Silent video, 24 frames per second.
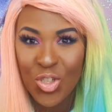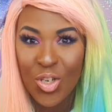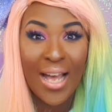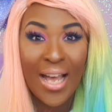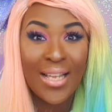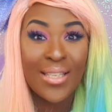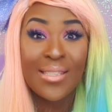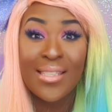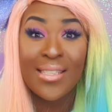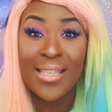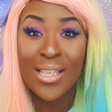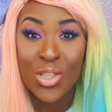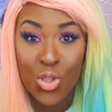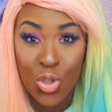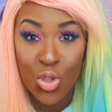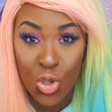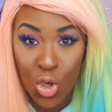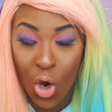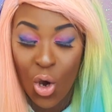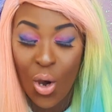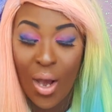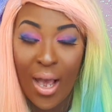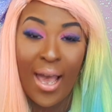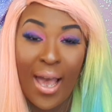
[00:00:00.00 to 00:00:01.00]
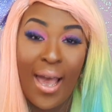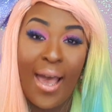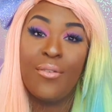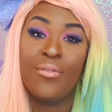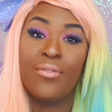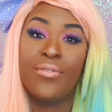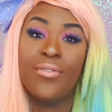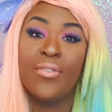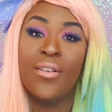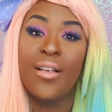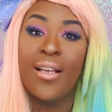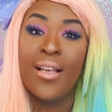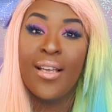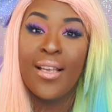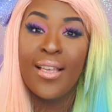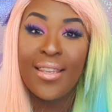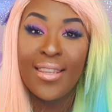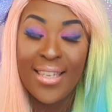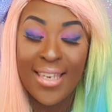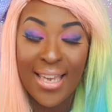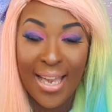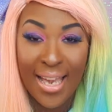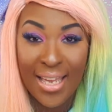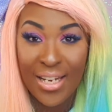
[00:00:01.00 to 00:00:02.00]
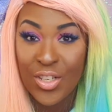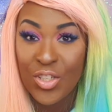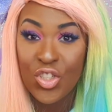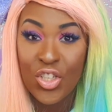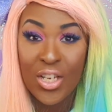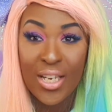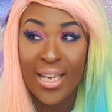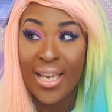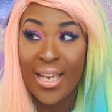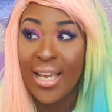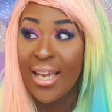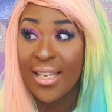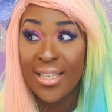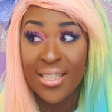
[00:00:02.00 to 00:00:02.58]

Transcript: I did not have the energy.